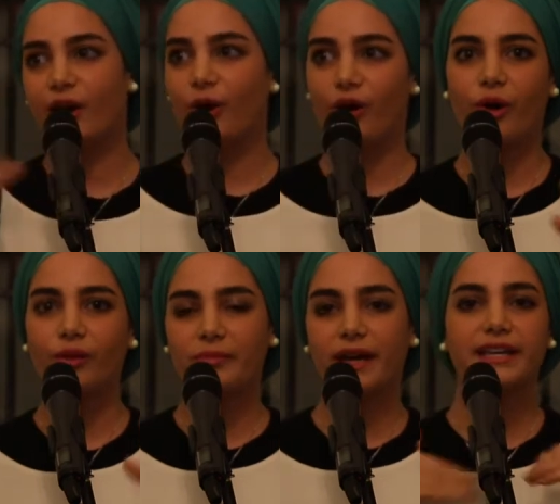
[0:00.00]

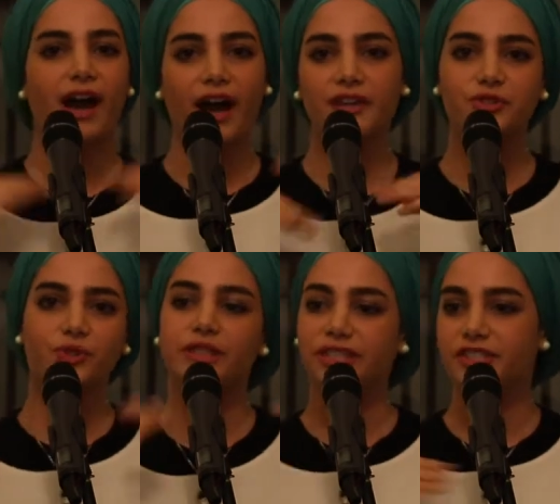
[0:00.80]
all my high
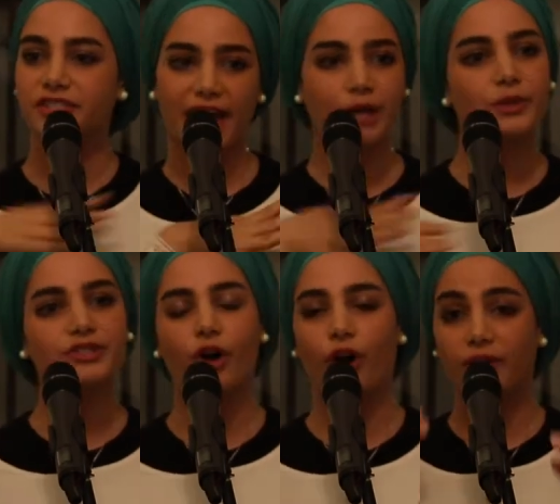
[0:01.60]
school years, I
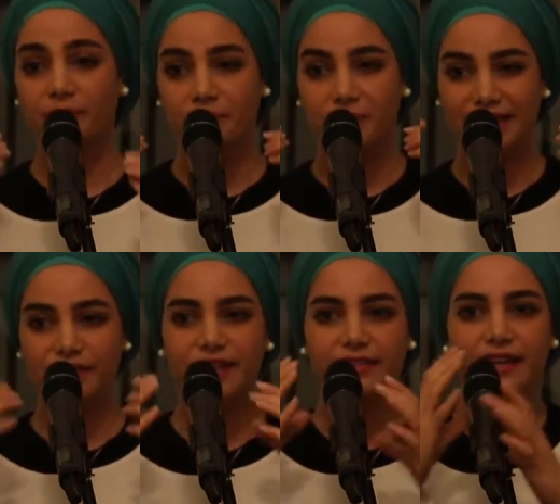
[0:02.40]
went on
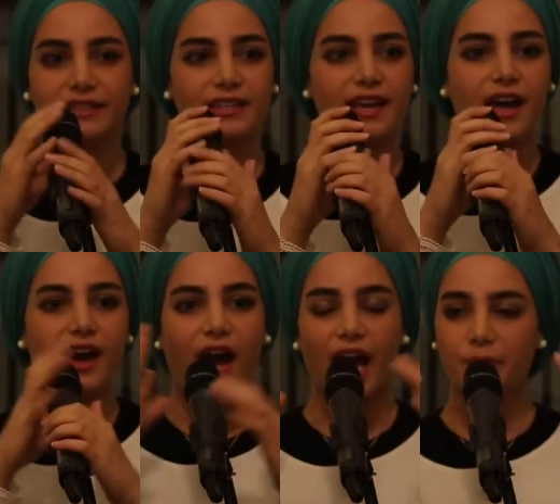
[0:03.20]
believing that
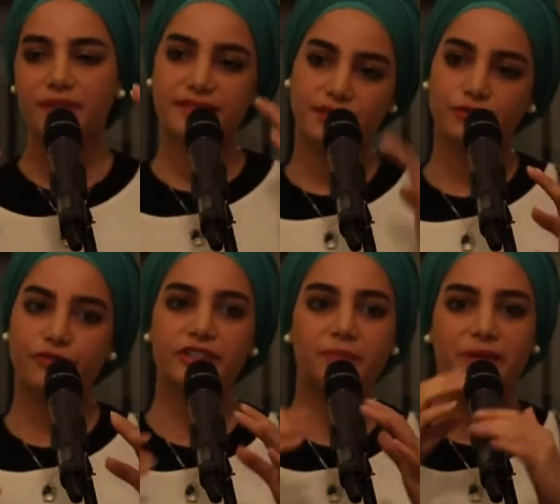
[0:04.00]
I was
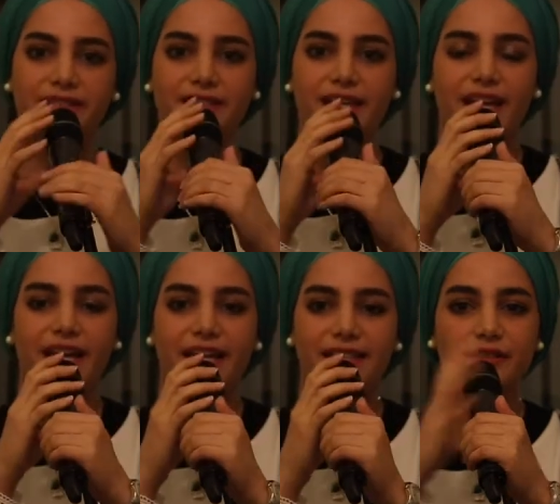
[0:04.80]
different, but
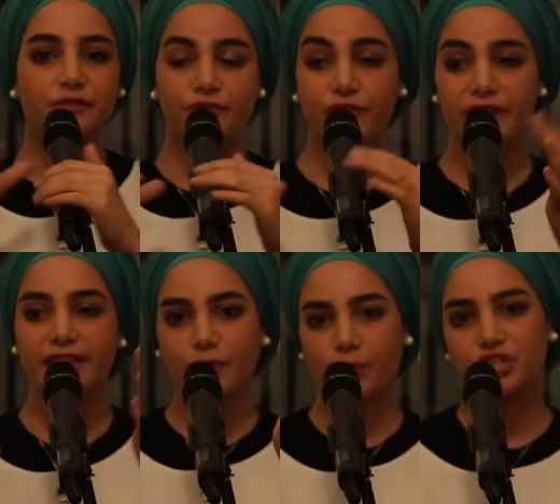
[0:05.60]
a different
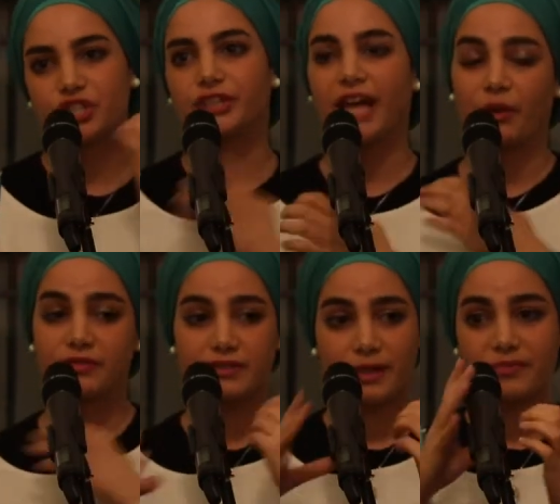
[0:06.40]
that was shone
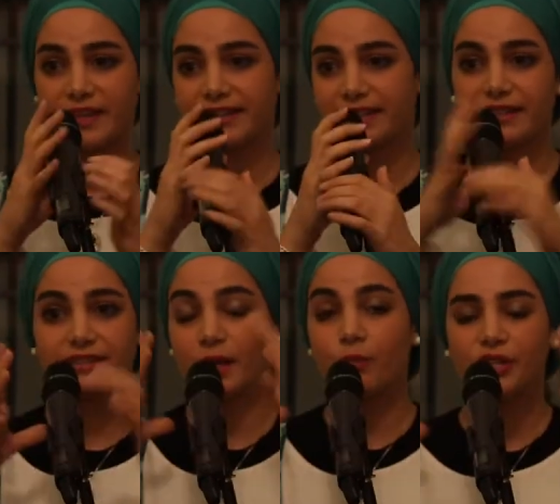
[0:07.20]
out.
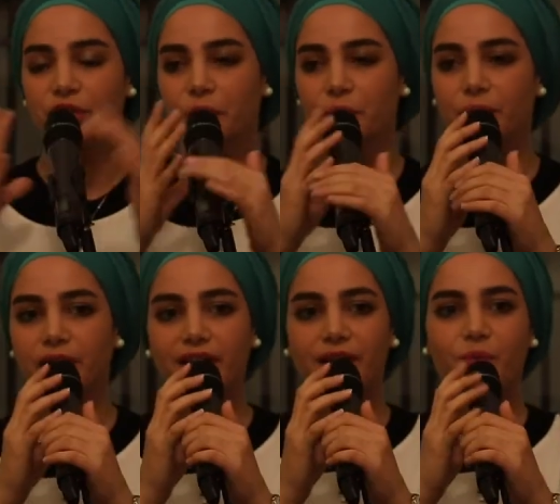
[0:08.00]
Someone who
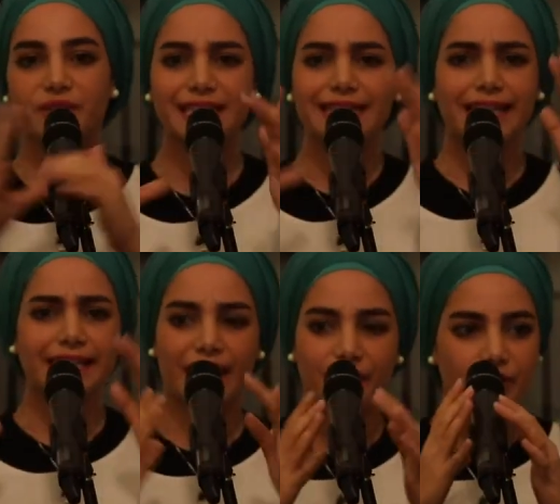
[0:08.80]
wasn't
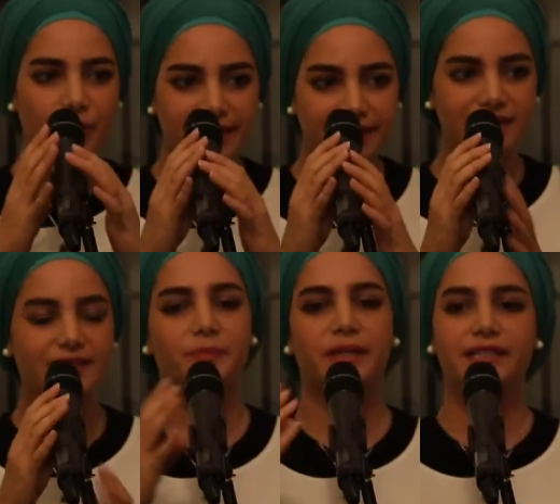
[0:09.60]
like everyone
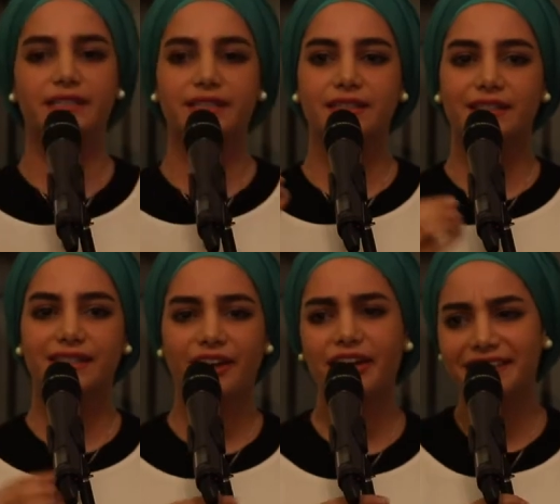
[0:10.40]
else, but
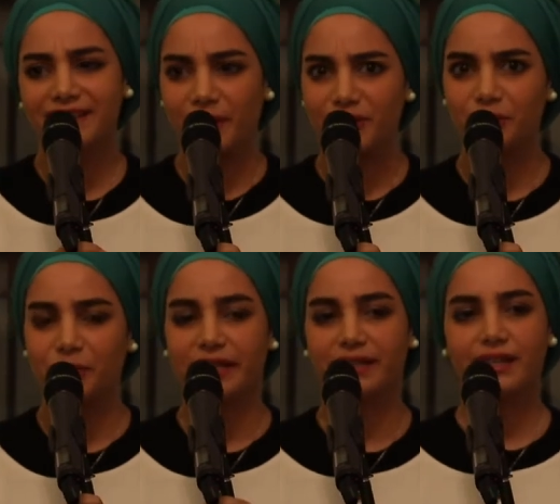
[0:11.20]
not in a special
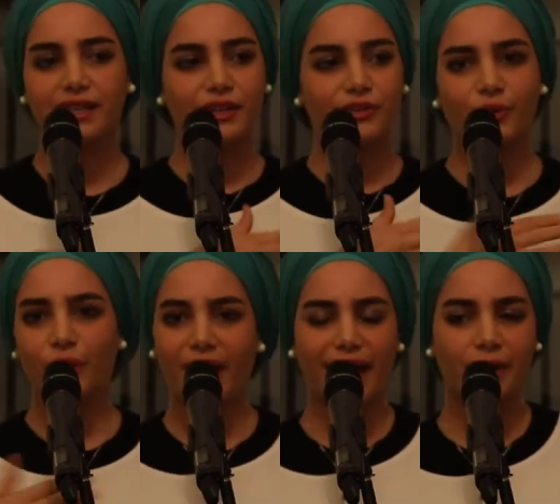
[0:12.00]
way. So
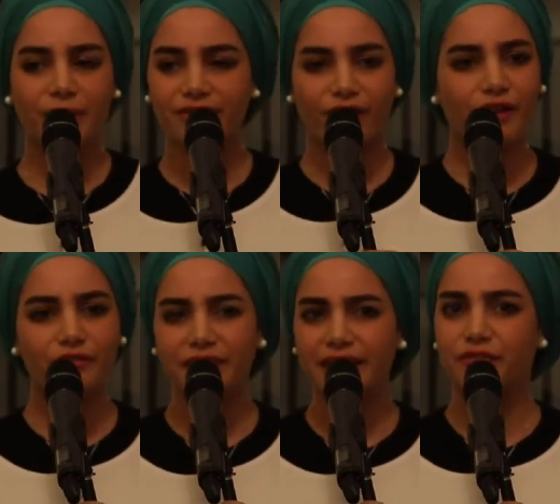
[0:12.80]
I went
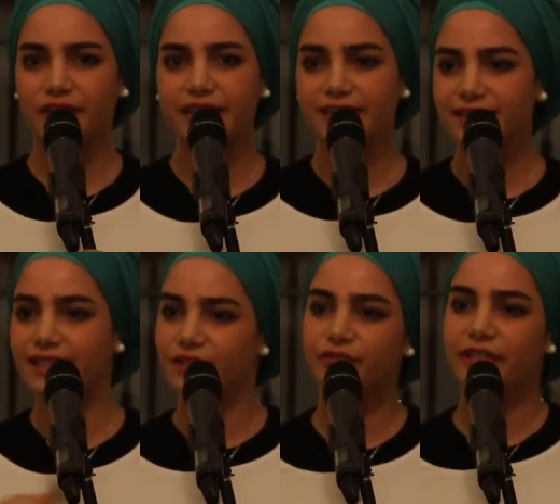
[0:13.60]
on feeling very
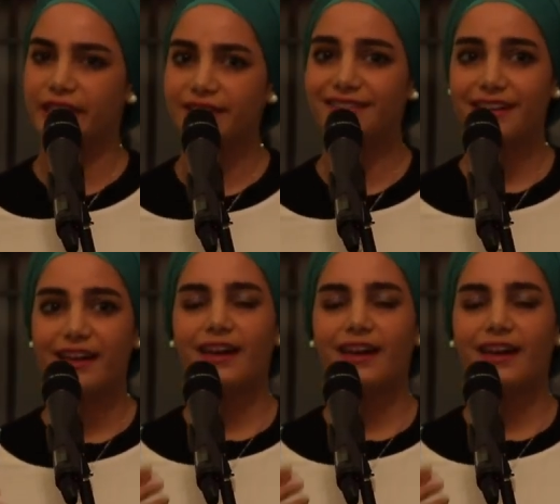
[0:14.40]
insignificant